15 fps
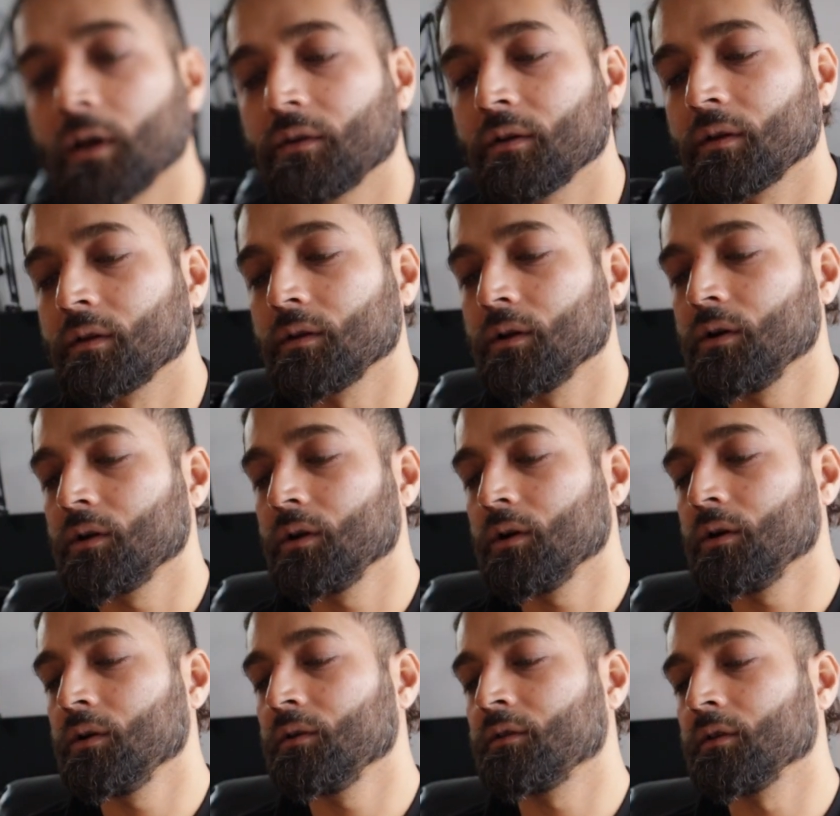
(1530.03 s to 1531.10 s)
have all the
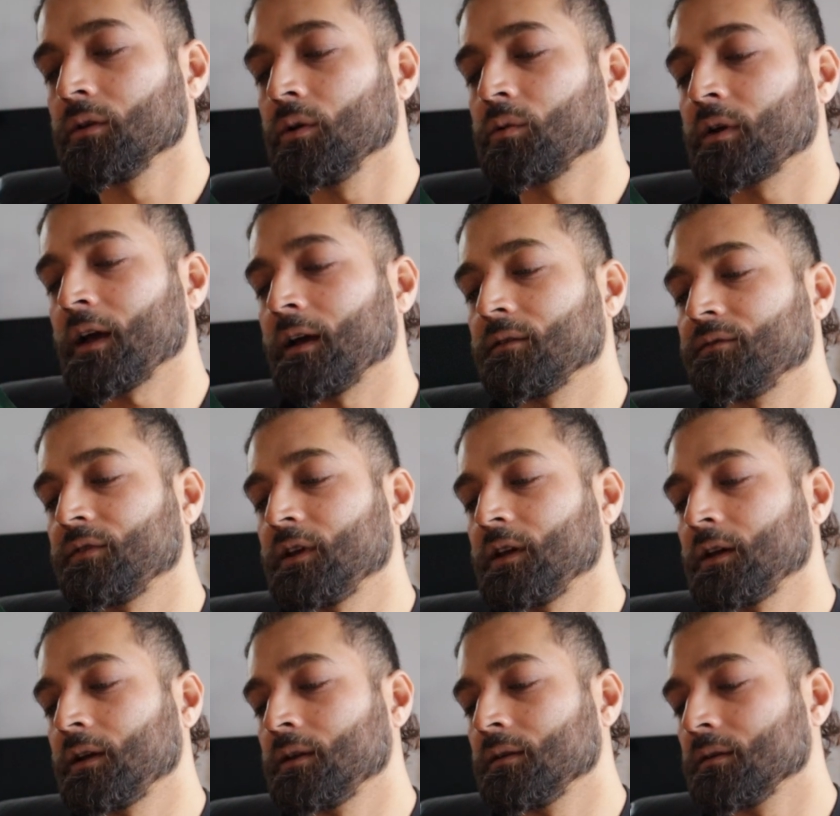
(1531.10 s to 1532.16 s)
logos, low
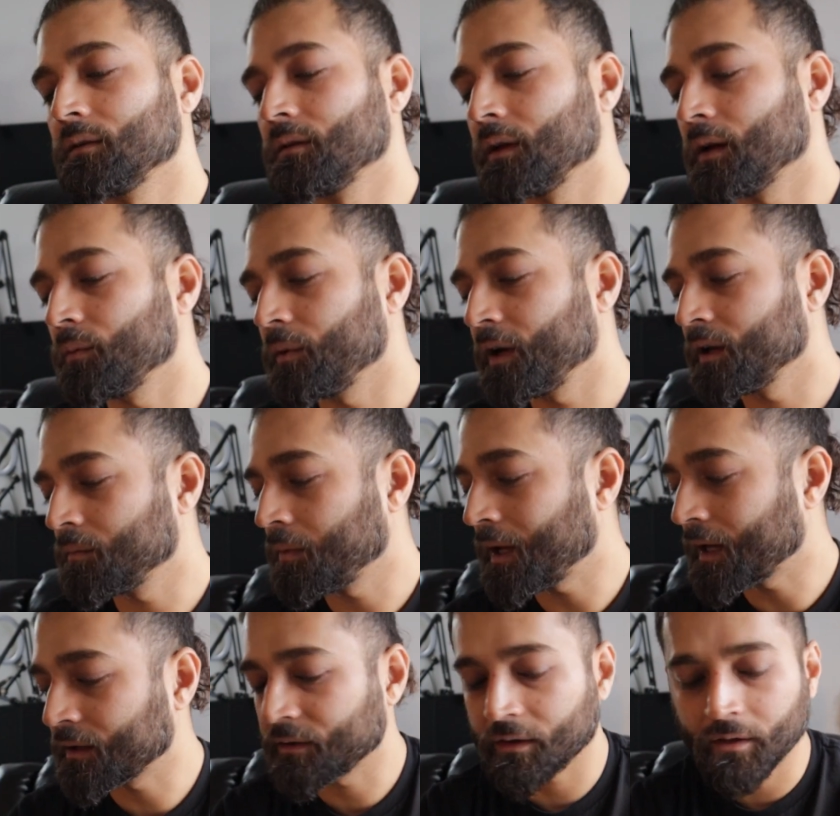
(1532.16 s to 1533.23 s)
caffeine, net weight,
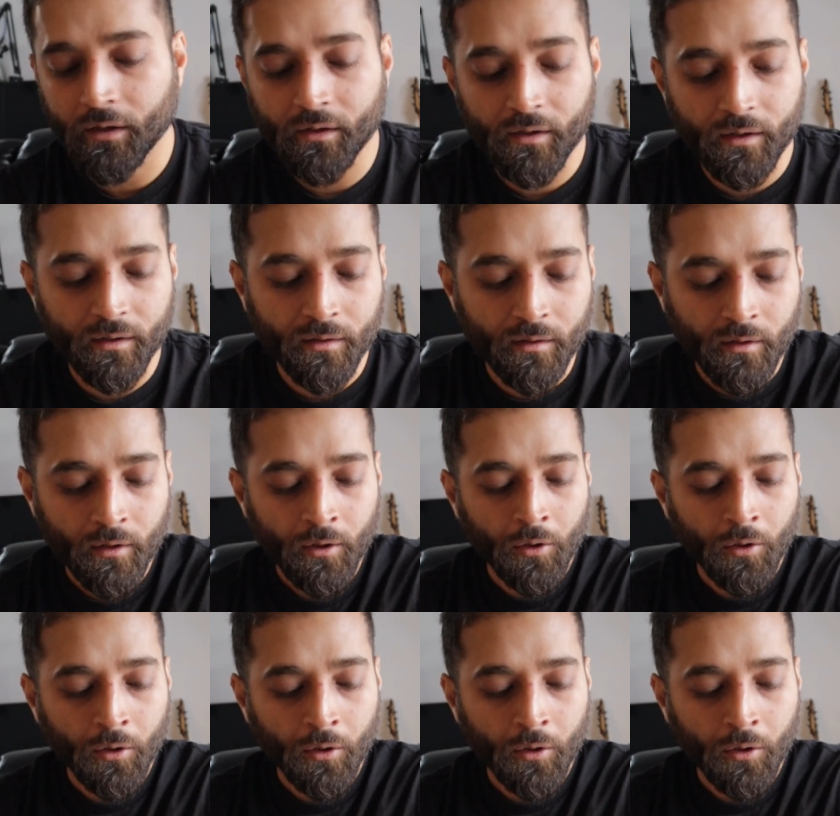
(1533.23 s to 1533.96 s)
packed in India.